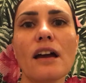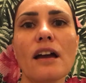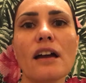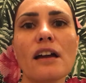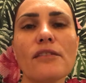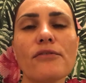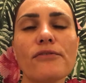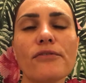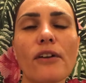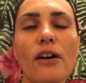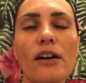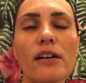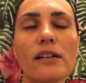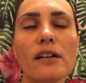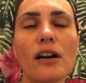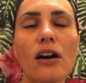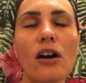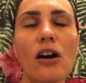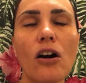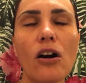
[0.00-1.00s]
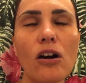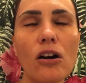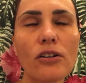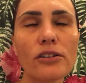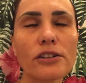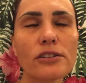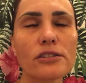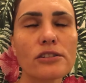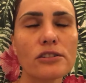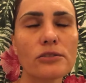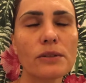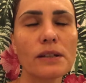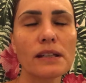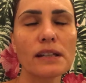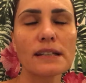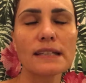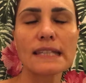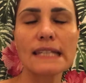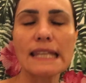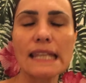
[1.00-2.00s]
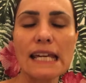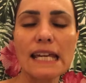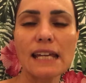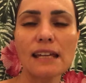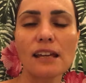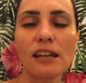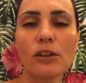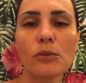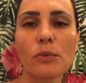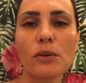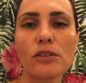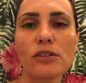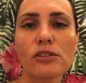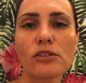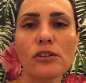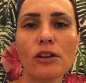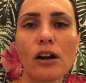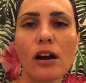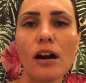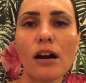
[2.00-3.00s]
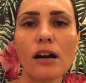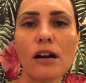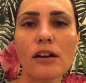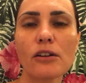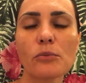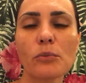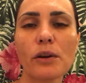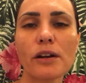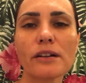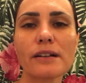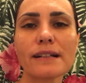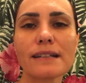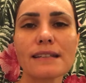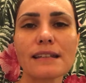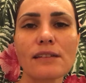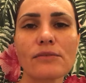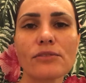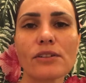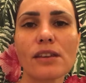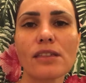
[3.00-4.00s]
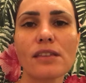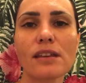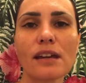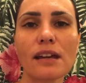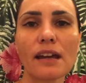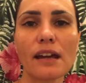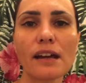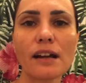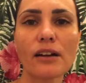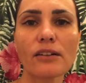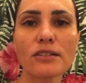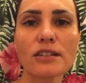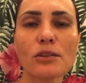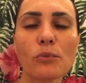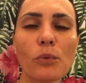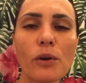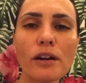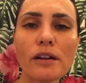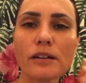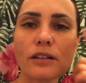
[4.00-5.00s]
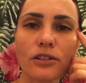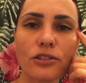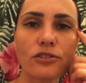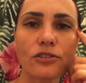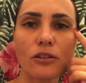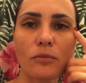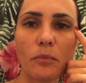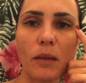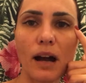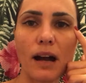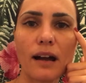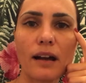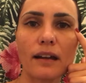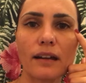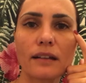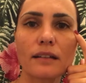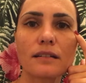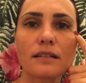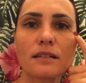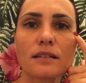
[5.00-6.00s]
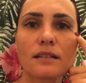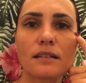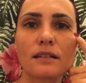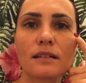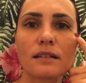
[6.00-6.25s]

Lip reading: If all you're doing is thinking with your heart, where is everything else? Where is your mind?